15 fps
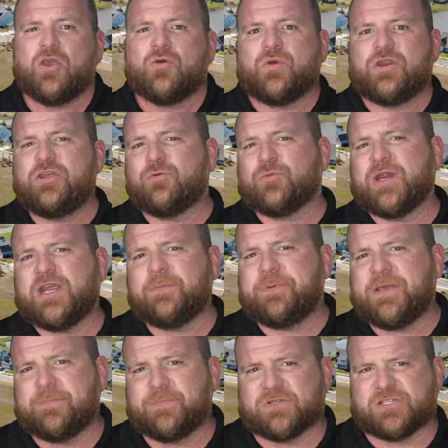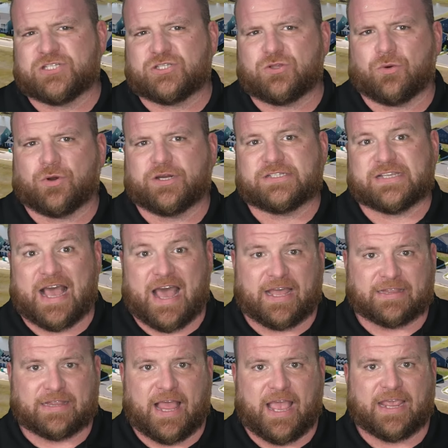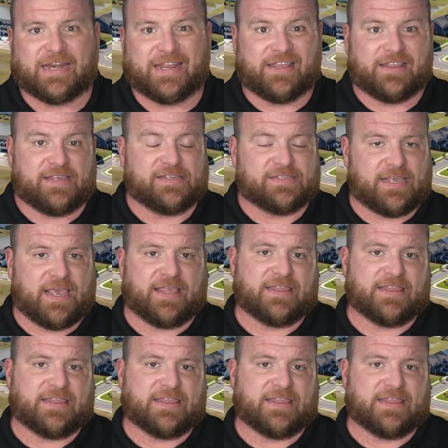When you read people's stories online in these